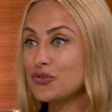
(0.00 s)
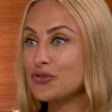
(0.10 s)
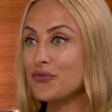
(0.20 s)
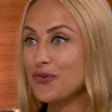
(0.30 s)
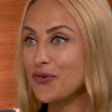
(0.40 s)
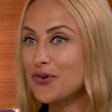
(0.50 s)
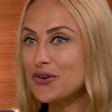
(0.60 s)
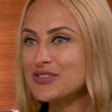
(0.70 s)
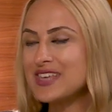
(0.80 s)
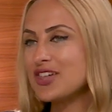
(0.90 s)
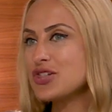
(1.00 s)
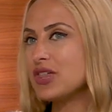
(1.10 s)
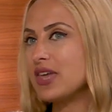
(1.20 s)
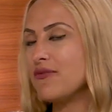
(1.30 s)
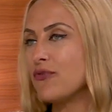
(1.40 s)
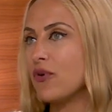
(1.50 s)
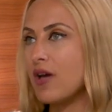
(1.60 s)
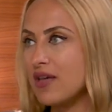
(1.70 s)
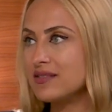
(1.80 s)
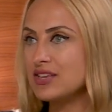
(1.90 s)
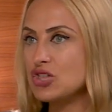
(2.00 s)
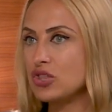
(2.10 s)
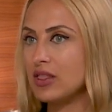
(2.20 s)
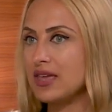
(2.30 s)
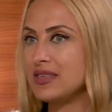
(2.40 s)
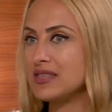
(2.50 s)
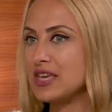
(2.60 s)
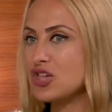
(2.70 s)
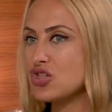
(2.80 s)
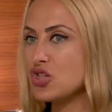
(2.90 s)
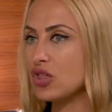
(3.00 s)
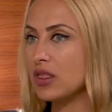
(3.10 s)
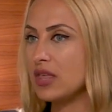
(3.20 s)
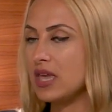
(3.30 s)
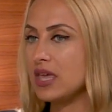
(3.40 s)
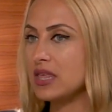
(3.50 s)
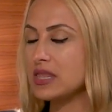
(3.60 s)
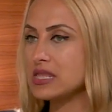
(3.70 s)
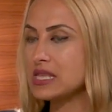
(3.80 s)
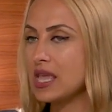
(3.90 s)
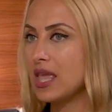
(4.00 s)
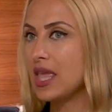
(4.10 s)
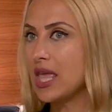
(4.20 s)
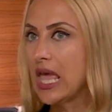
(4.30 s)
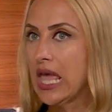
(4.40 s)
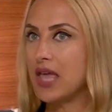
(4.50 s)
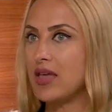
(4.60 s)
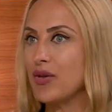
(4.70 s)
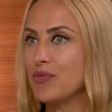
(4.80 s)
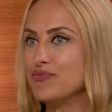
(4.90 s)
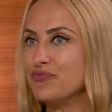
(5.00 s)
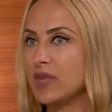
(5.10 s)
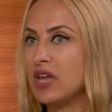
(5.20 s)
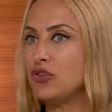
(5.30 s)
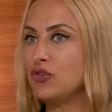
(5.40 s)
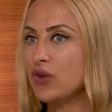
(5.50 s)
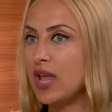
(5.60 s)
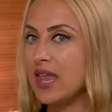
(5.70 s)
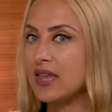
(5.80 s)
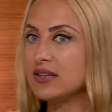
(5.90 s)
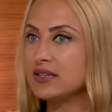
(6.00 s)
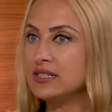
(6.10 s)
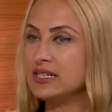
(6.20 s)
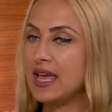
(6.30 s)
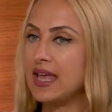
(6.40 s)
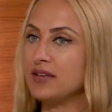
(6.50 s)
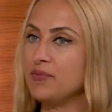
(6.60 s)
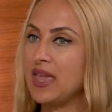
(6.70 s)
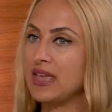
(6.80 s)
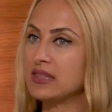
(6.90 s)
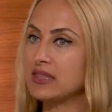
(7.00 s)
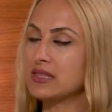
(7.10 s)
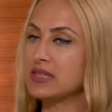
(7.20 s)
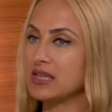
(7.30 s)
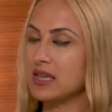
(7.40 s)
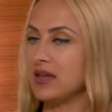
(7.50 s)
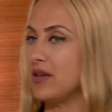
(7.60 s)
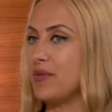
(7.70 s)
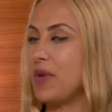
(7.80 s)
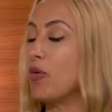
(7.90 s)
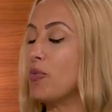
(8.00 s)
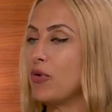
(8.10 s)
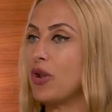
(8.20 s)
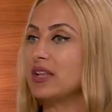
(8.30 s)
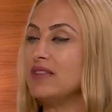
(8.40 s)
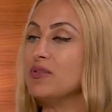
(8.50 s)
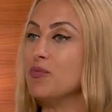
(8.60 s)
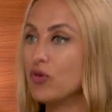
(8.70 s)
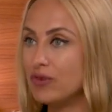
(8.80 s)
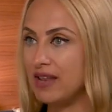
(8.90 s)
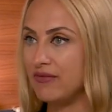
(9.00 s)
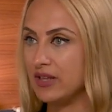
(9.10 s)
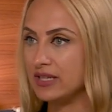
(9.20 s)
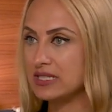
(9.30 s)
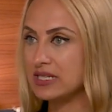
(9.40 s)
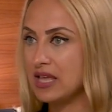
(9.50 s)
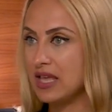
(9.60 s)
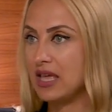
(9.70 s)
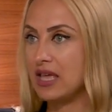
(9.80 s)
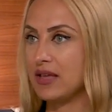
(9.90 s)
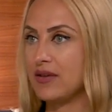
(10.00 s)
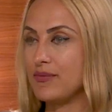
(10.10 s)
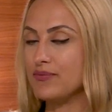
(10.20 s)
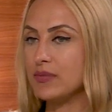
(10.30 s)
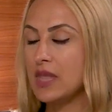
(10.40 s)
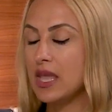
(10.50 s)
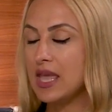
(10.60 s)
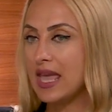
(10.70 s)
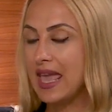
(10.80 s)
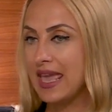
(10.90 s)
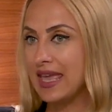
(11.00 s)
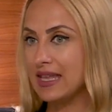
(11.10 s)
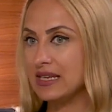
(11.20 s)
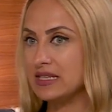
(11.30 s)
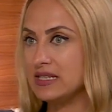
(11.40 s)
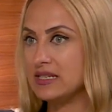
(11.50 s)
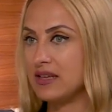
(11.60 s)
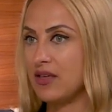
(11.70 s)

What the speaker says: Of course. Actually, for us, digitalization is a trend that makes our product even more relevant. And